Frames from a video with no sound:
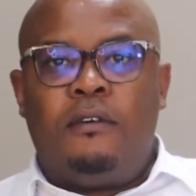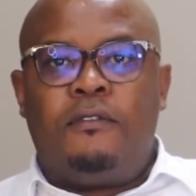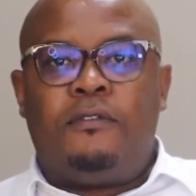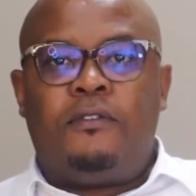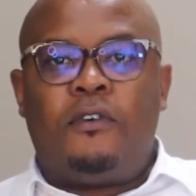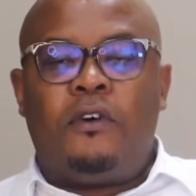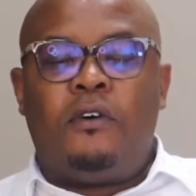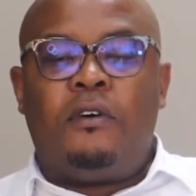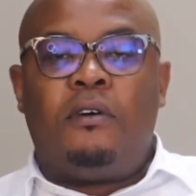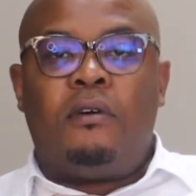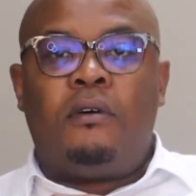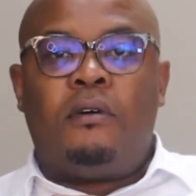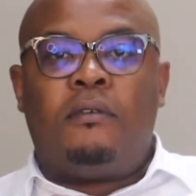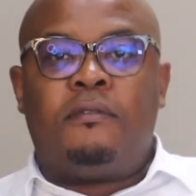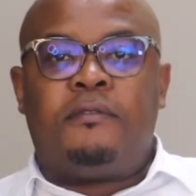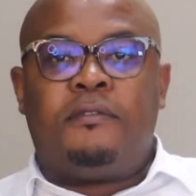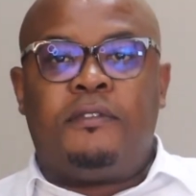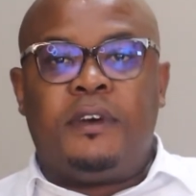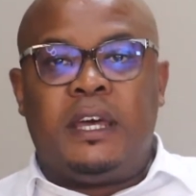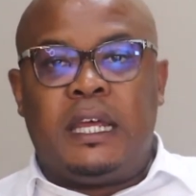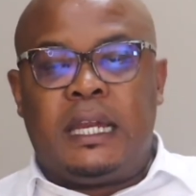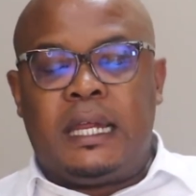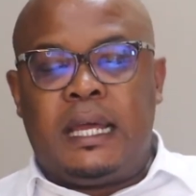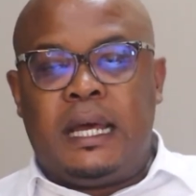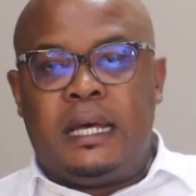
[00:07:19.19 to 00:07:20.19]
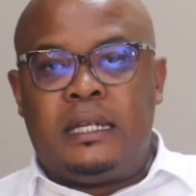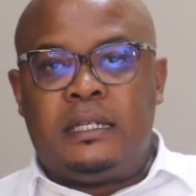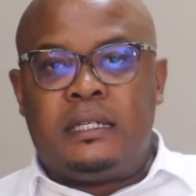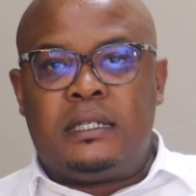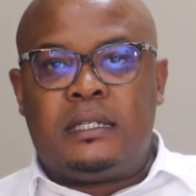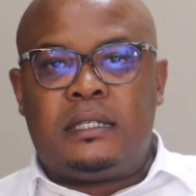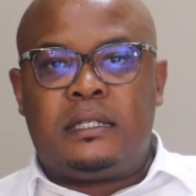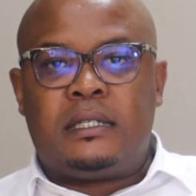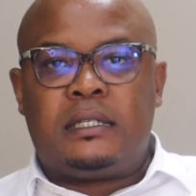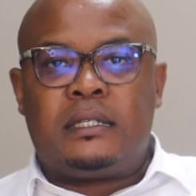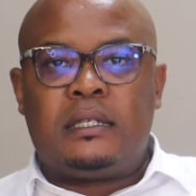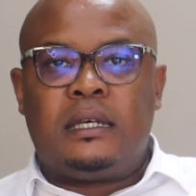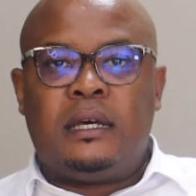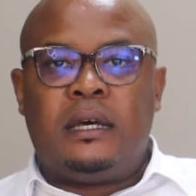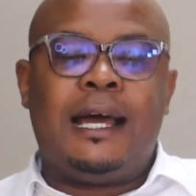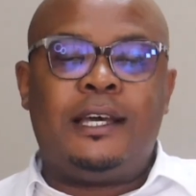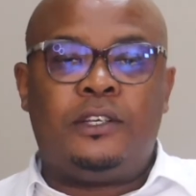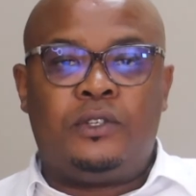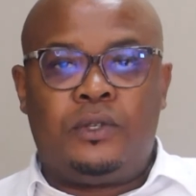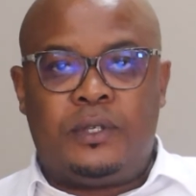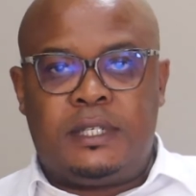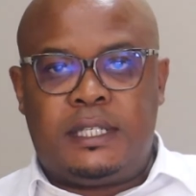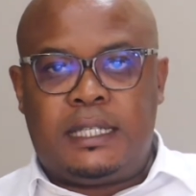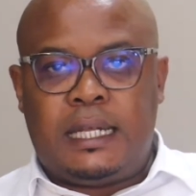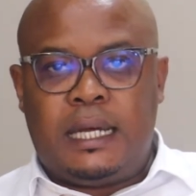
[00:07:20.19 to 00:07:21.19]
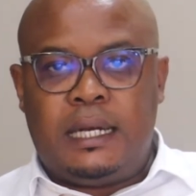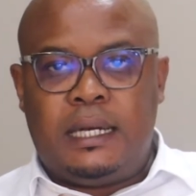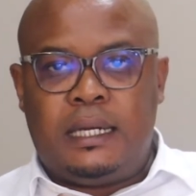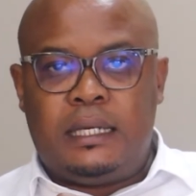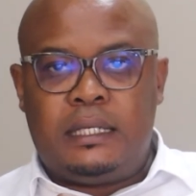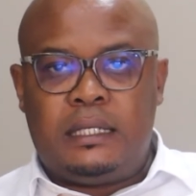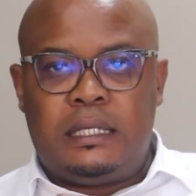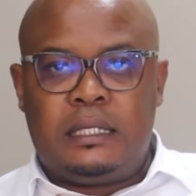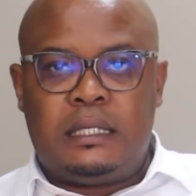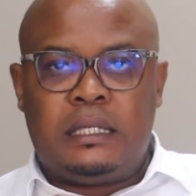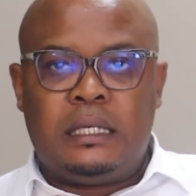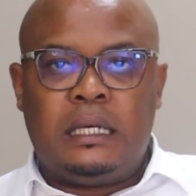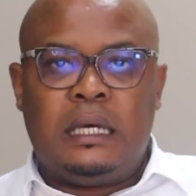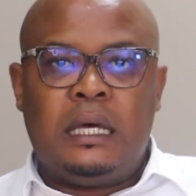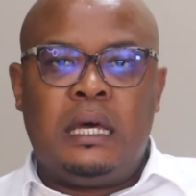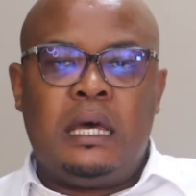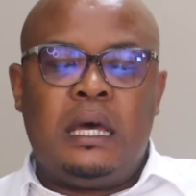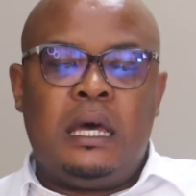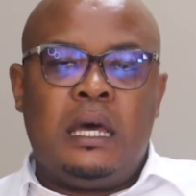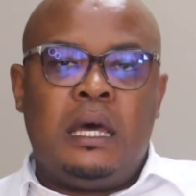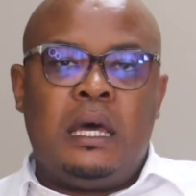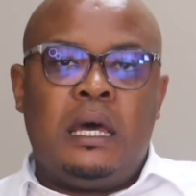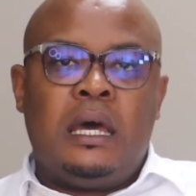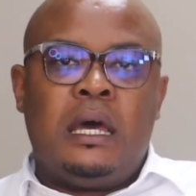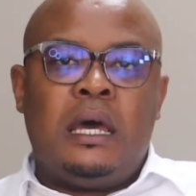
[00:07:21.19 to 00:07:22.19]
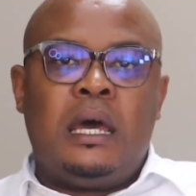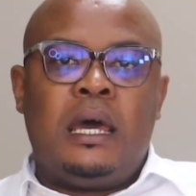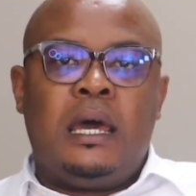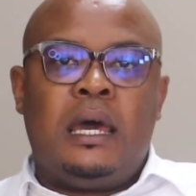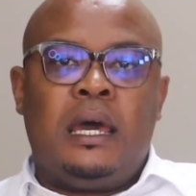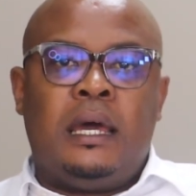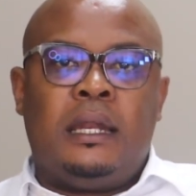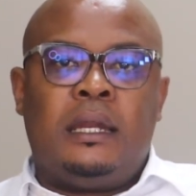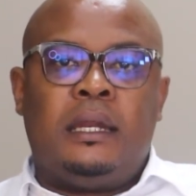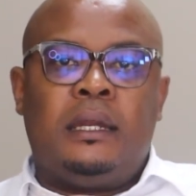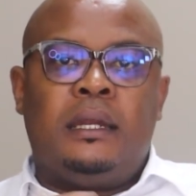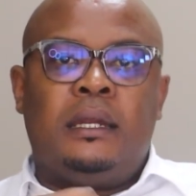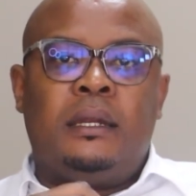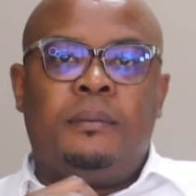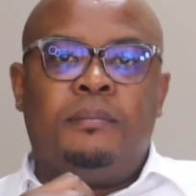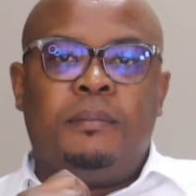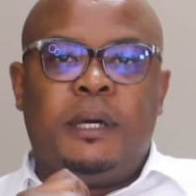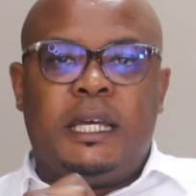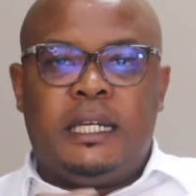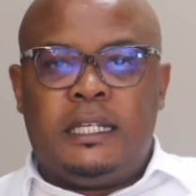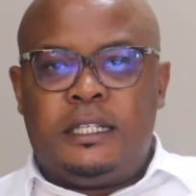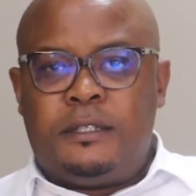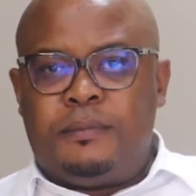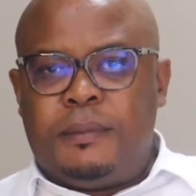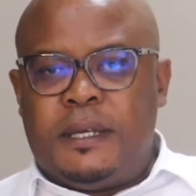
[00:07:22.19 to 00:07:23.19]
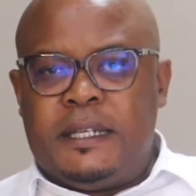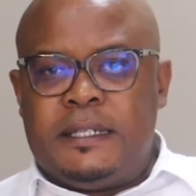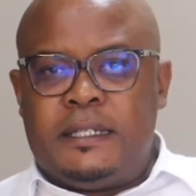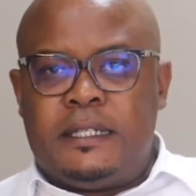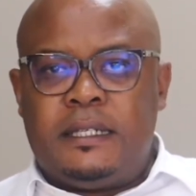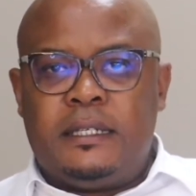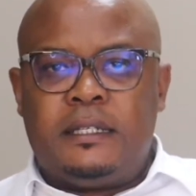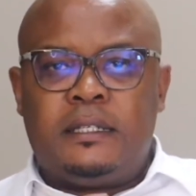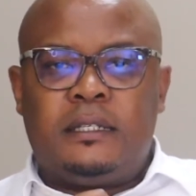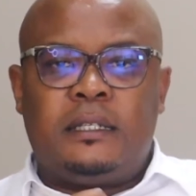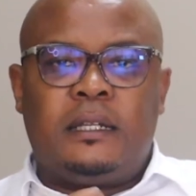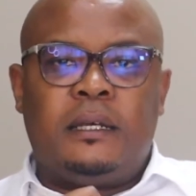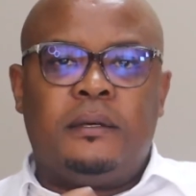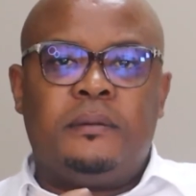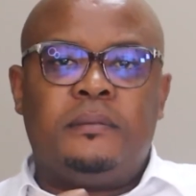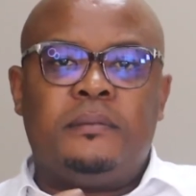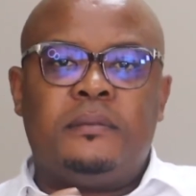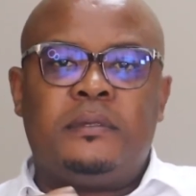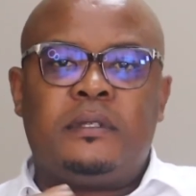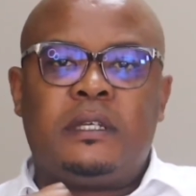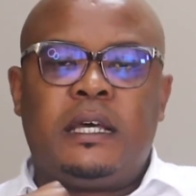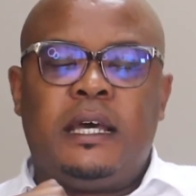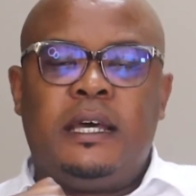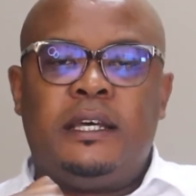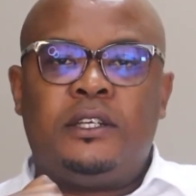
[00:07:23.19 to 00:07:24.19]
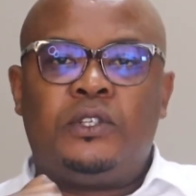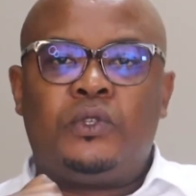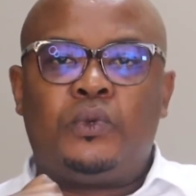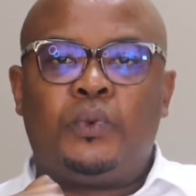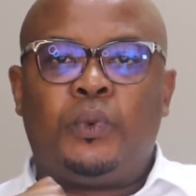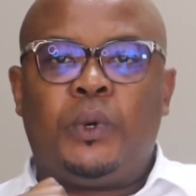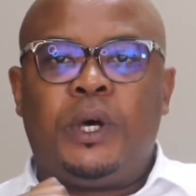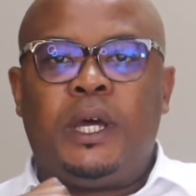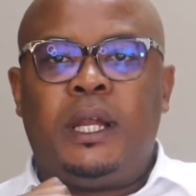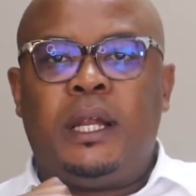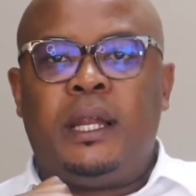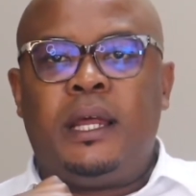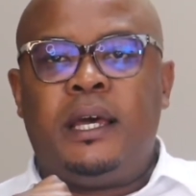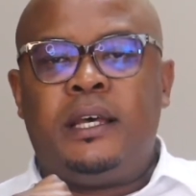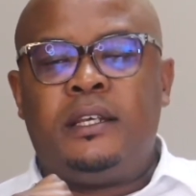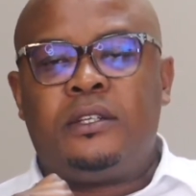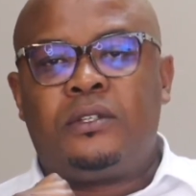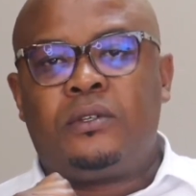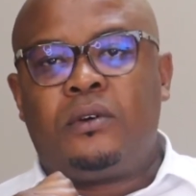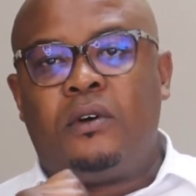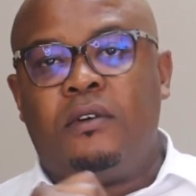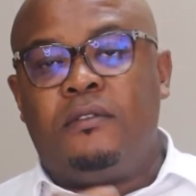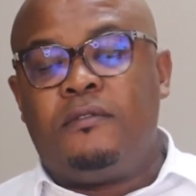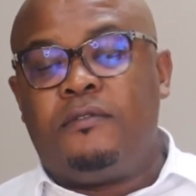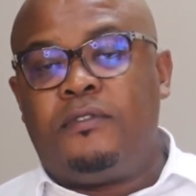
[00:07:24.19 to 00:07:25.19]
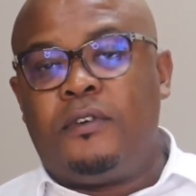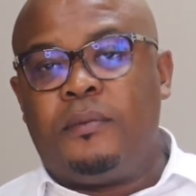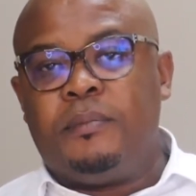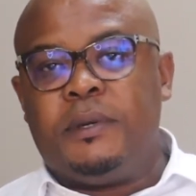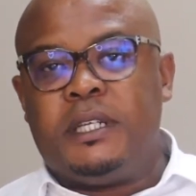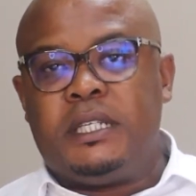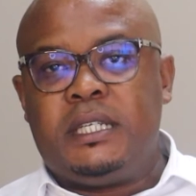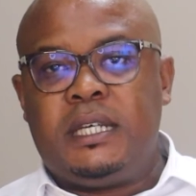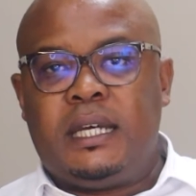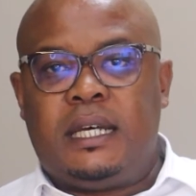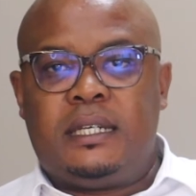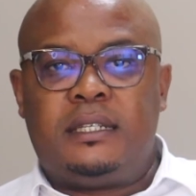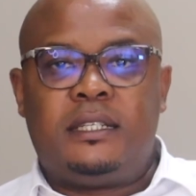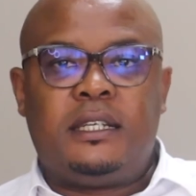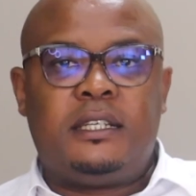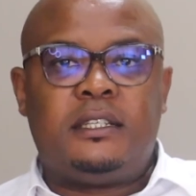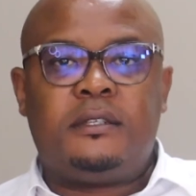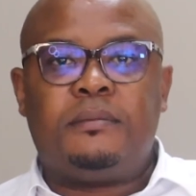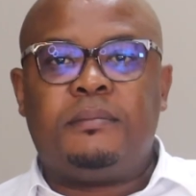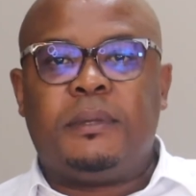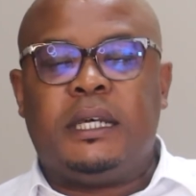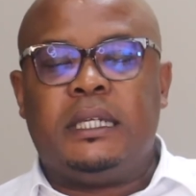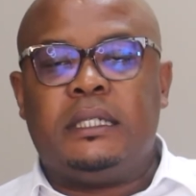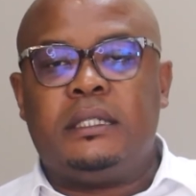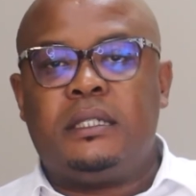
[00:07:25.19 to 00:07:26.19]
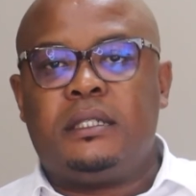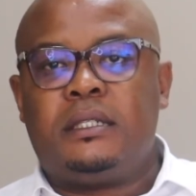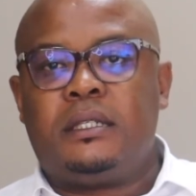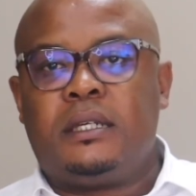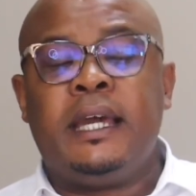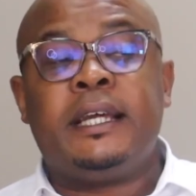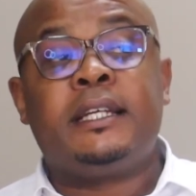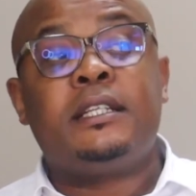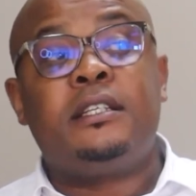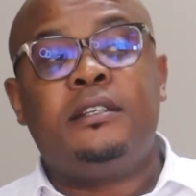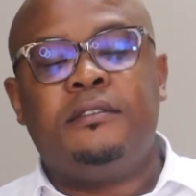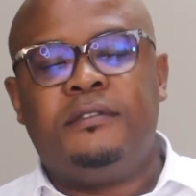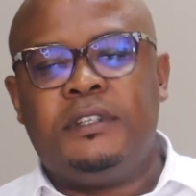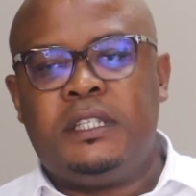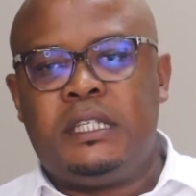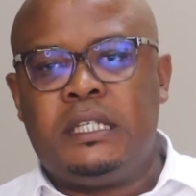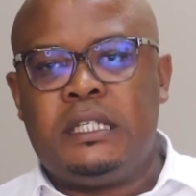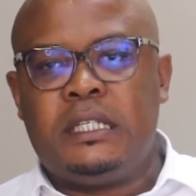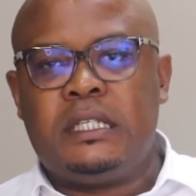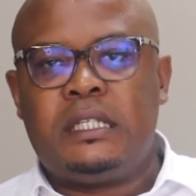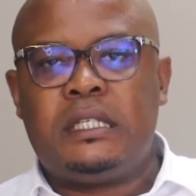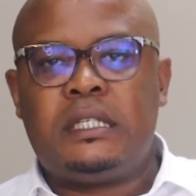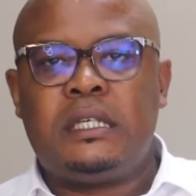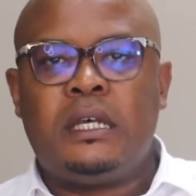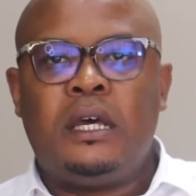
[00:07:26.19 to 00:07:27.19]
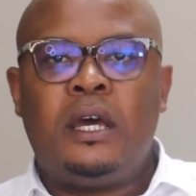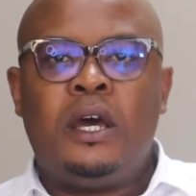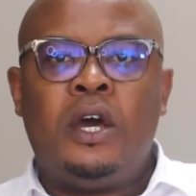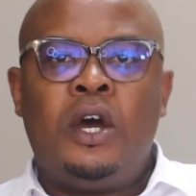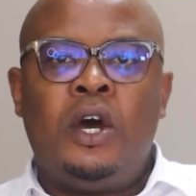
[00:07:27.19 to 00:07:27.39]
for various ISO standards and management systems, as well as conformity assessment activities.